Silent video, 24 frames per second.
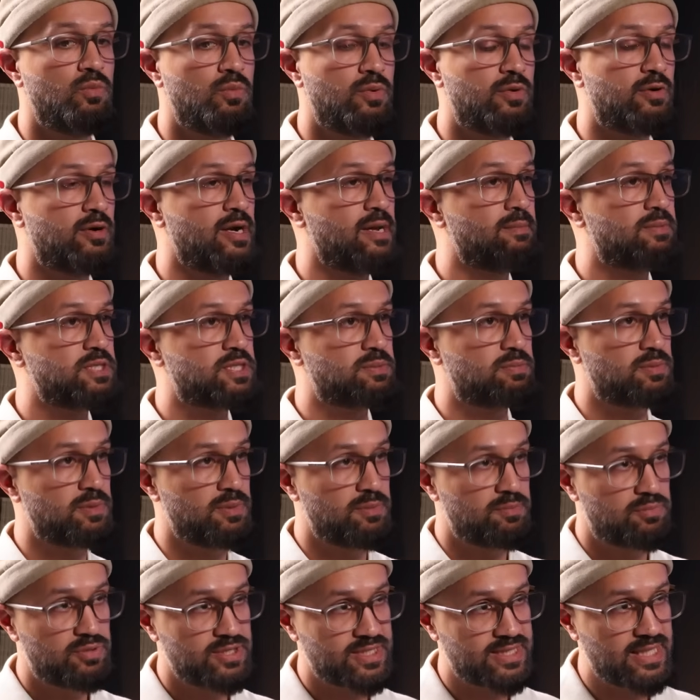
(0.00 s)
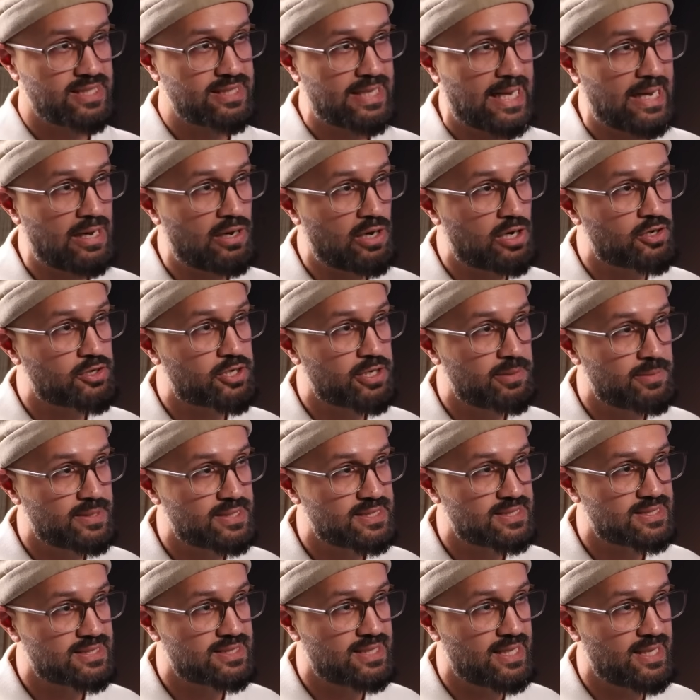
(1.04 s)
We were able to present our
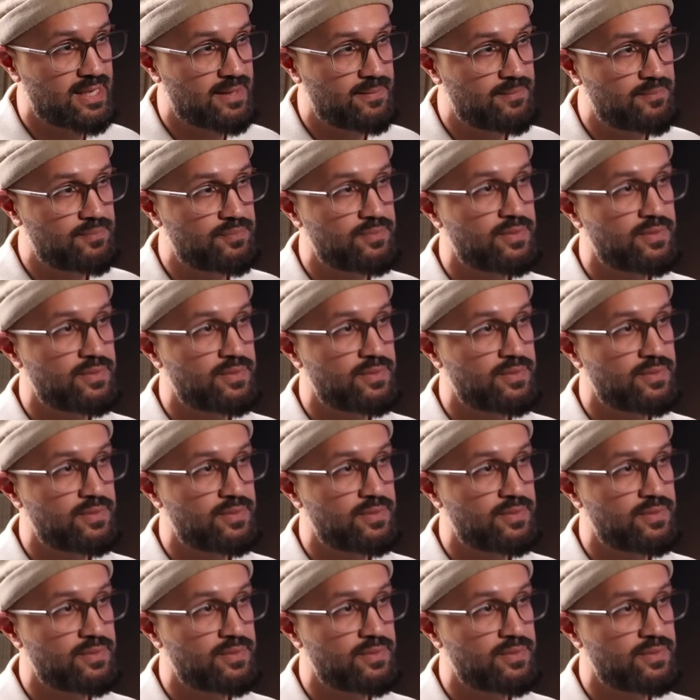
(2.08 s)
arguments there.